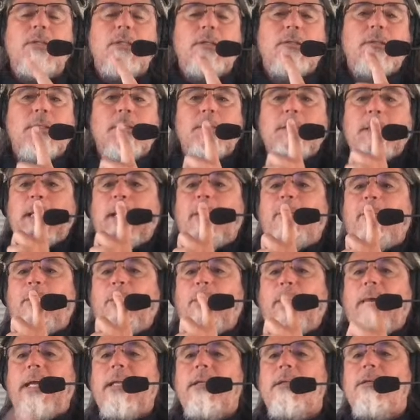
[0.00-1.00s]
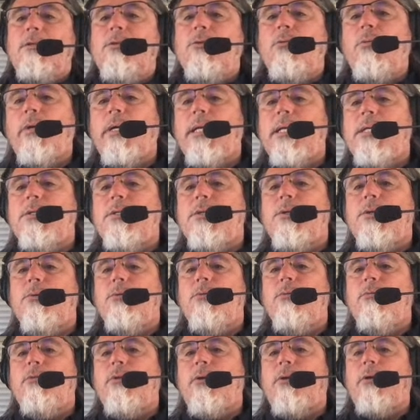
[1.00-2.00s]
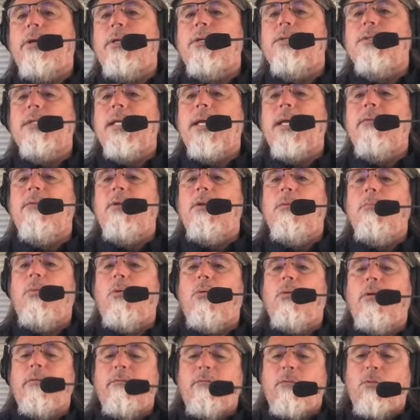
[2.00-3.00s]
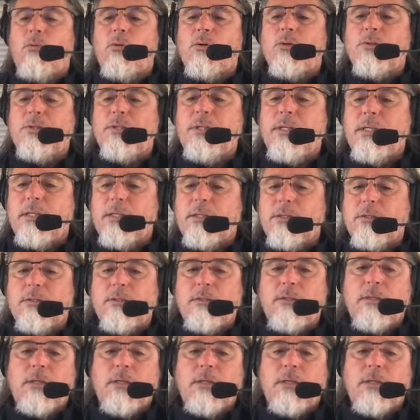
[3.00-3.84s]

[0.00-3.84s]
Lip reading: resistance level at the 2237.46.